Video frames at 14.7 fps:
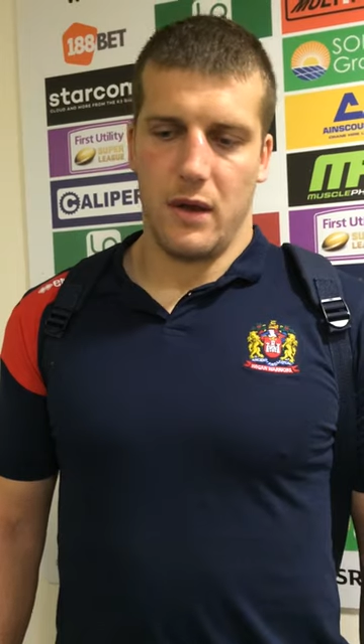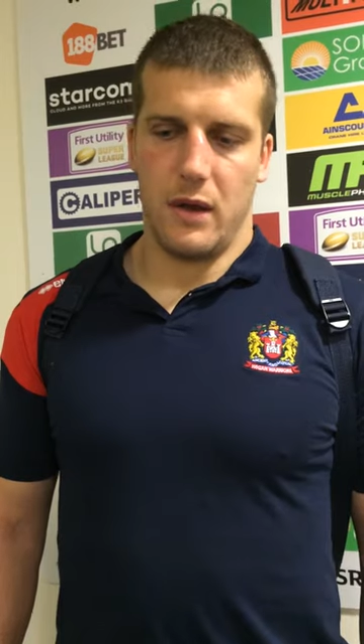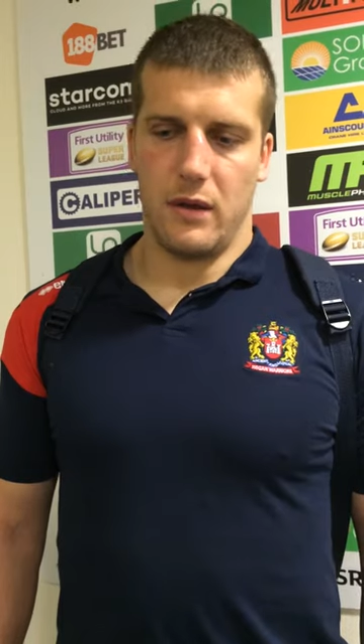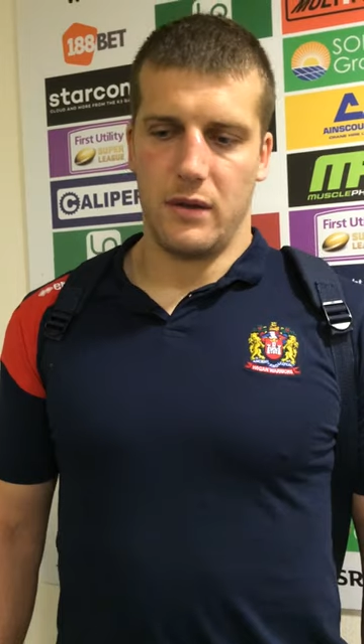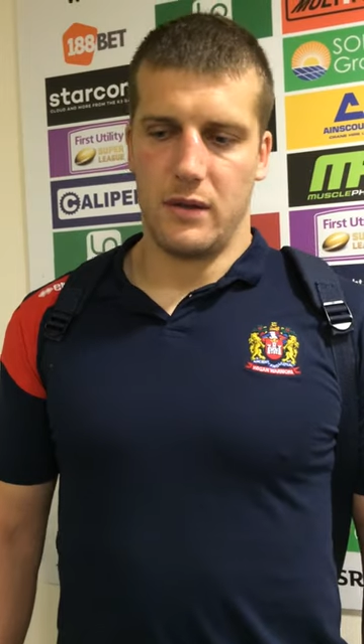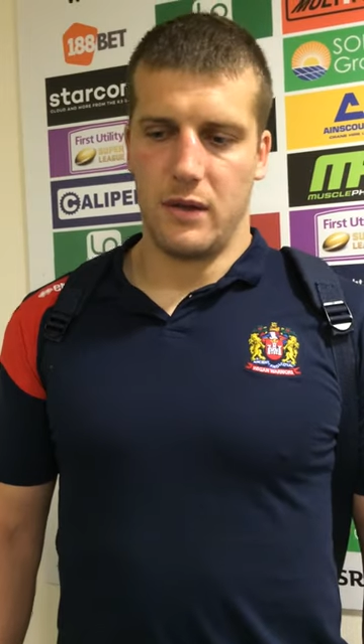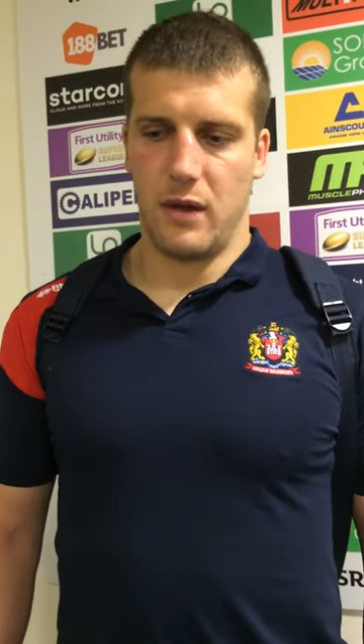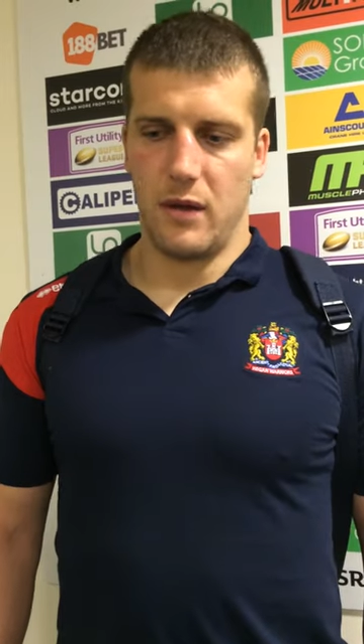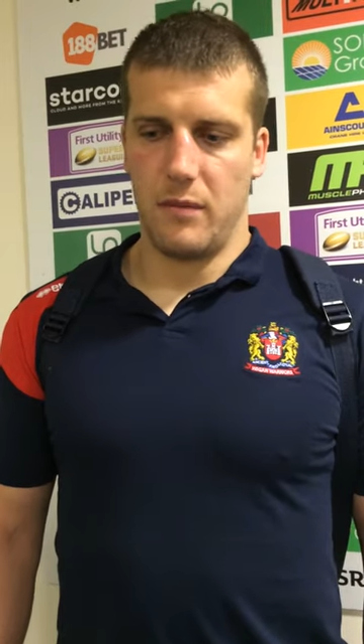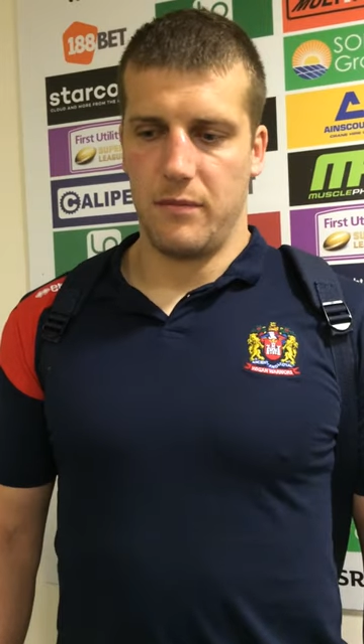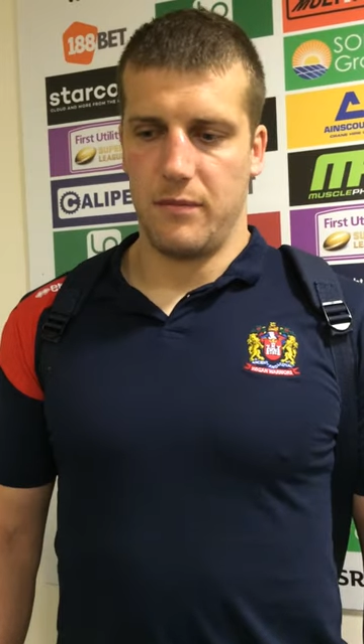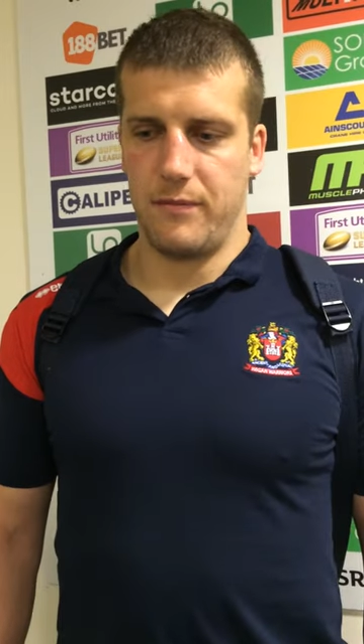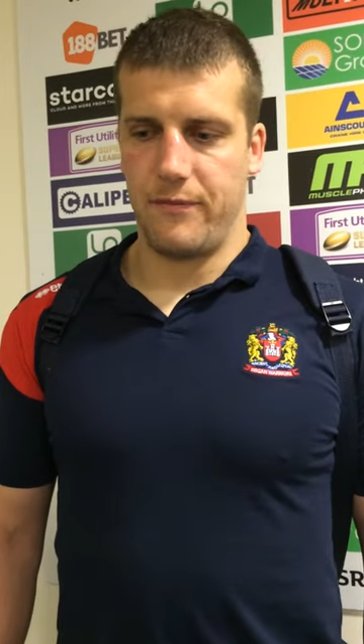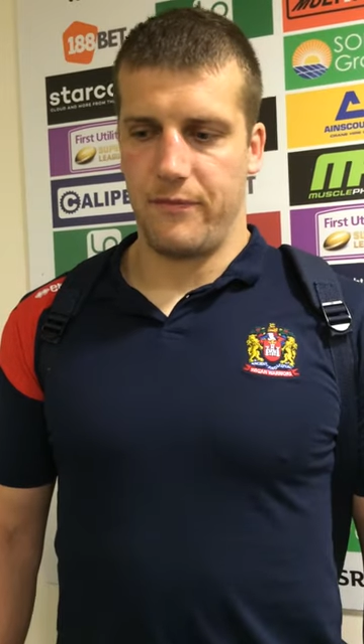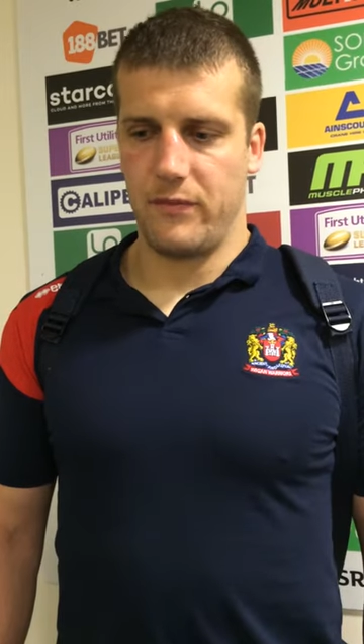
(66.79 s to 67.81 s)

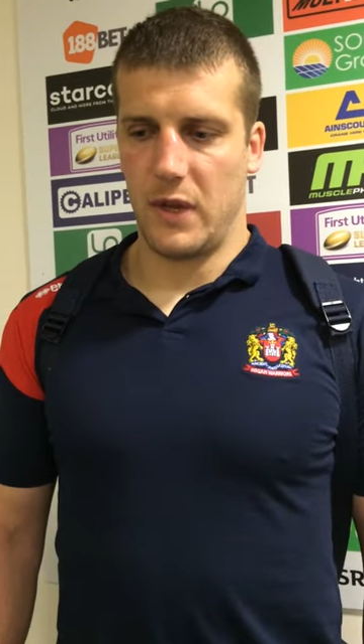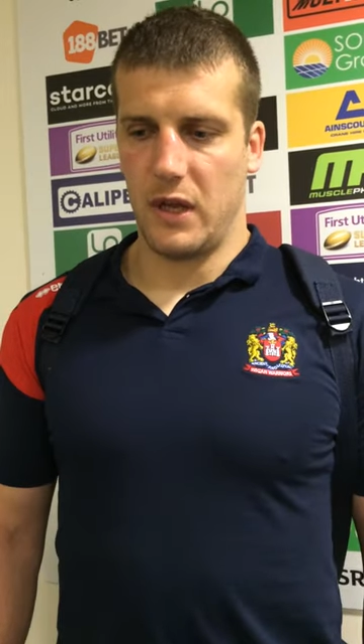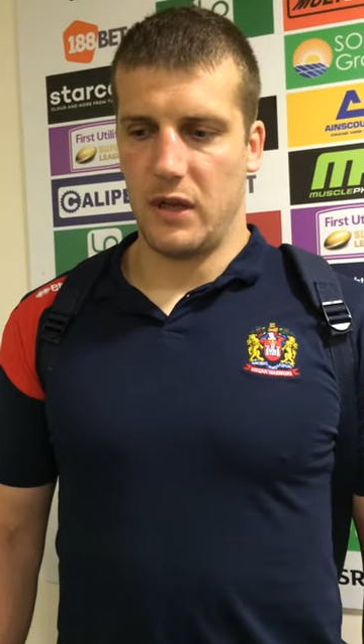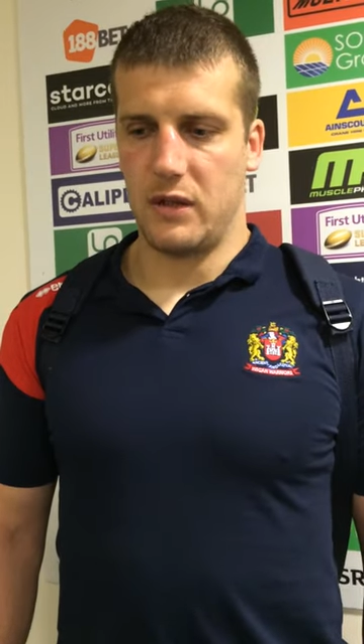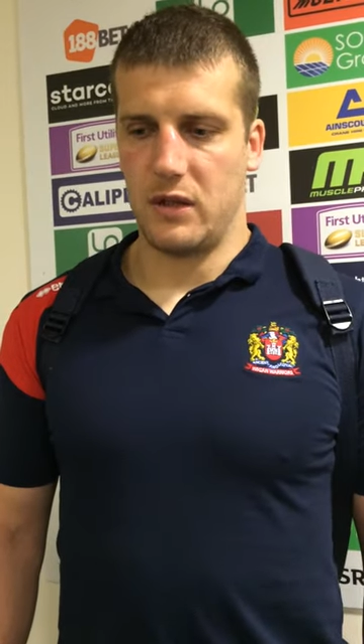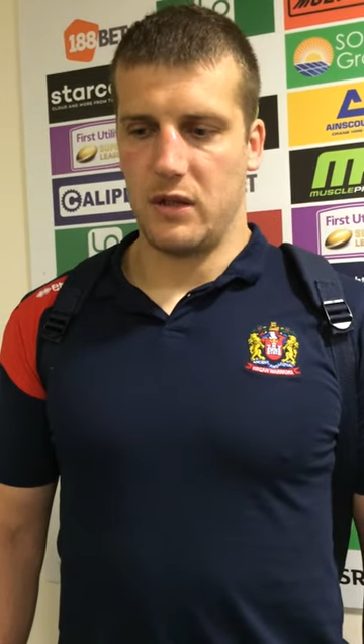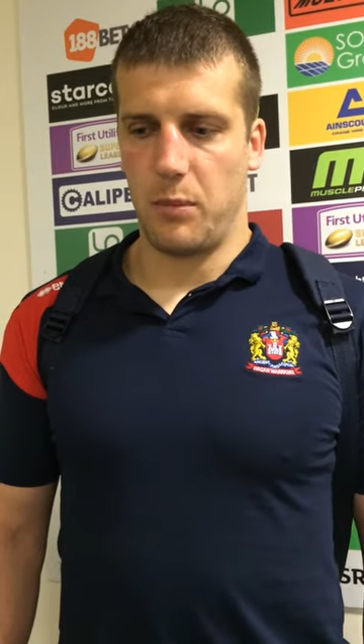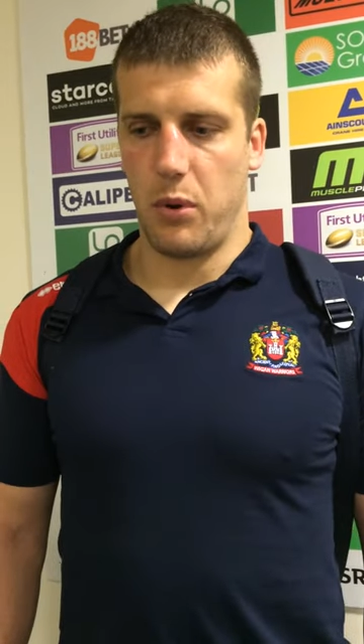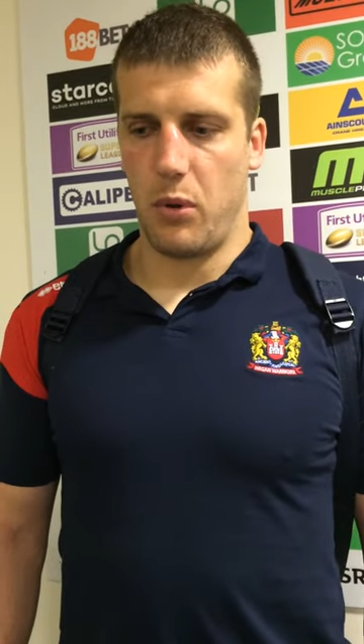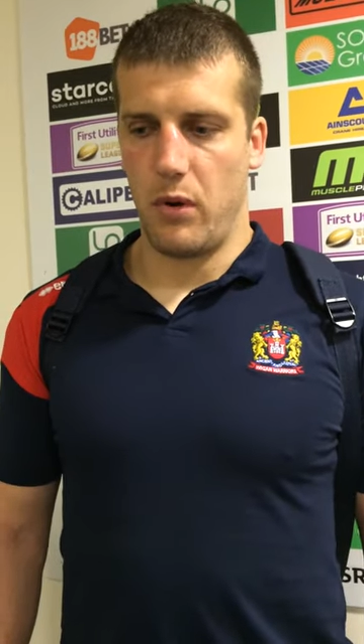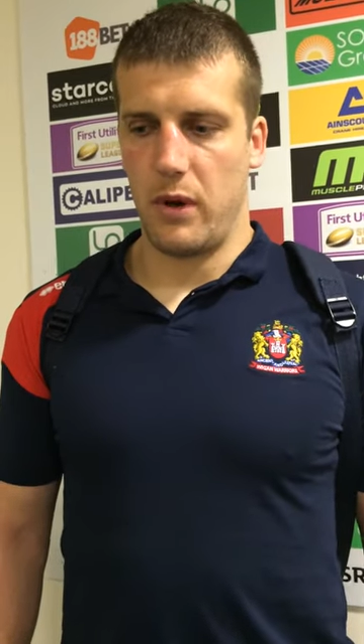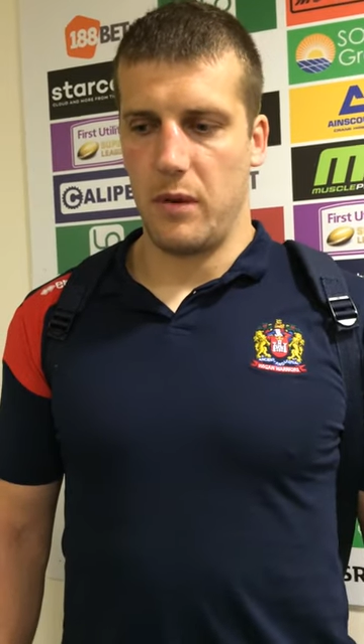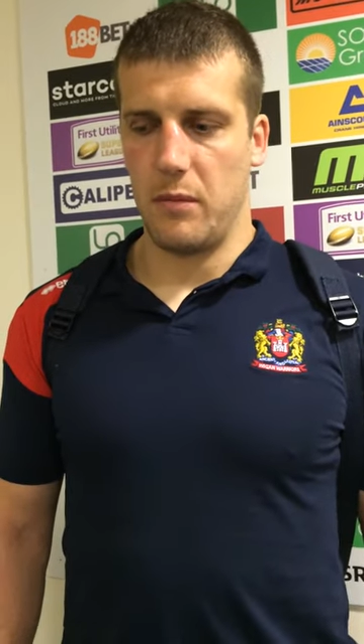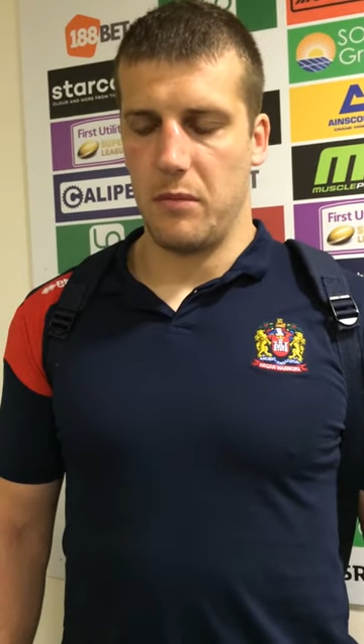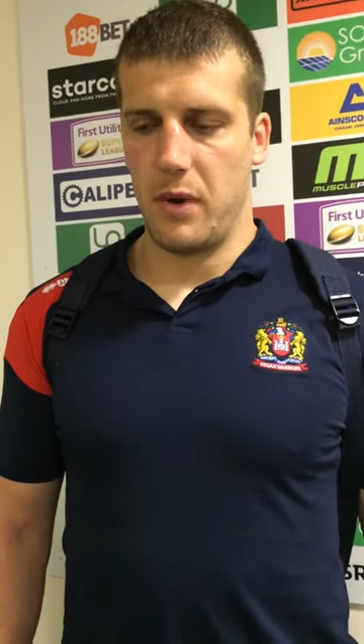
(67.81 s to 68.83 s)
It's
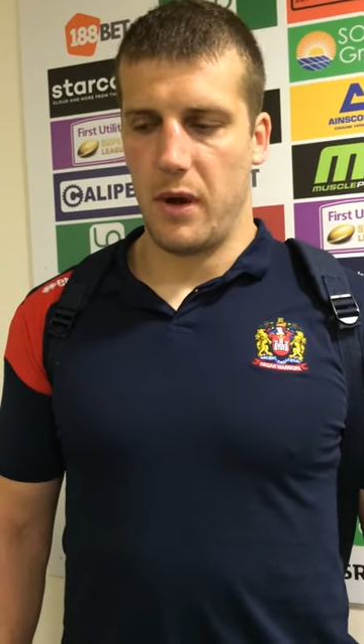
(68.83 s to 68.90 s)
disappointing,